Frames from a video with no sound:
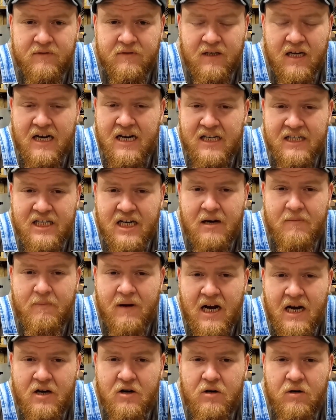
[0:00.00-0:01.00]
Like I say,
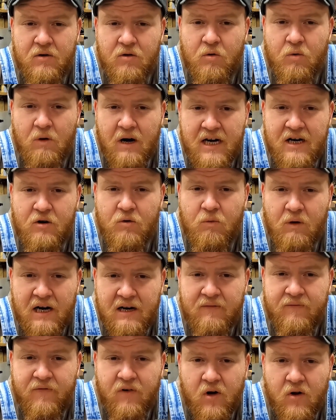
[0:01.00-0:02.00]
my
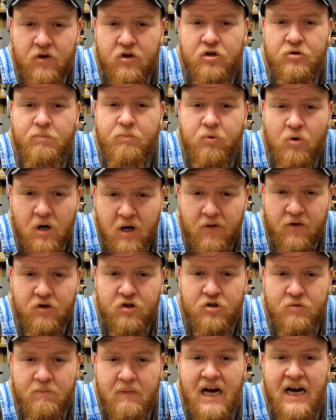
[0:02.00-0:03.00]
great-grandfather's
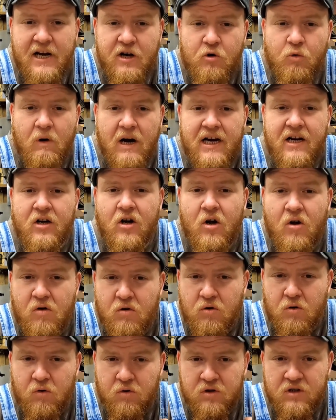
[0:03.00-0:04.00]
brothers, my
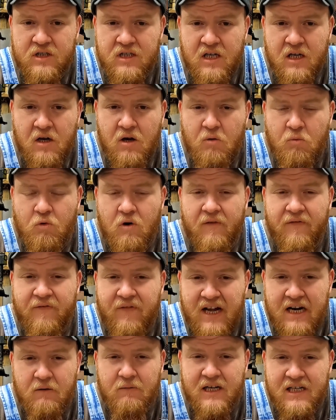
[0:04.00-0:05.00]
great-uncles were
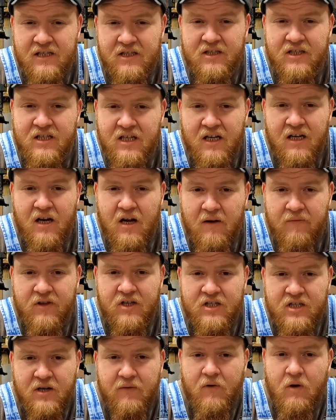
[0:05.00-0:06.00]
veterans of
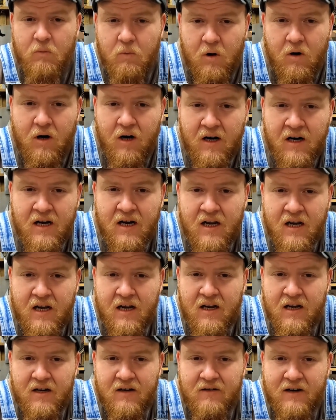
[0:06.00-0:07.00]
the Civil War.
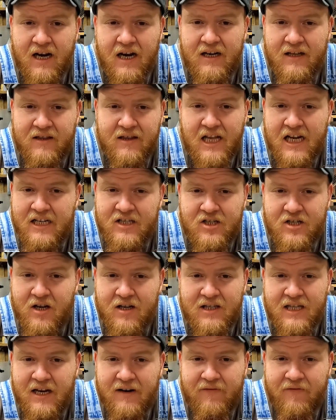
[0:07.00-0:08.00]
Okay, that's
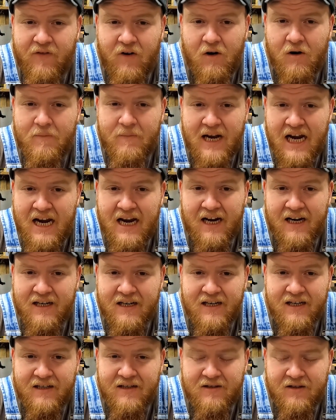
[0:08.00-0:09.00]
not that far
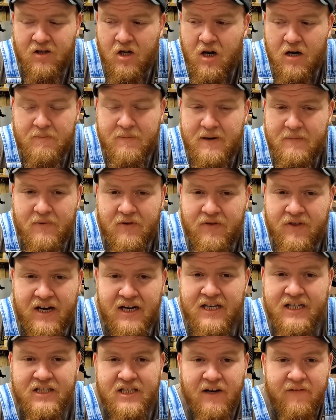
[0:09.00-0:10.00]
back. A lot of people
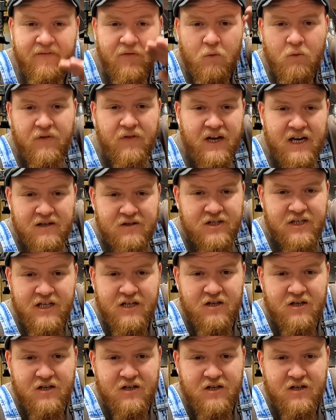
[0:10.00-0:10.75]
think it's like 4,000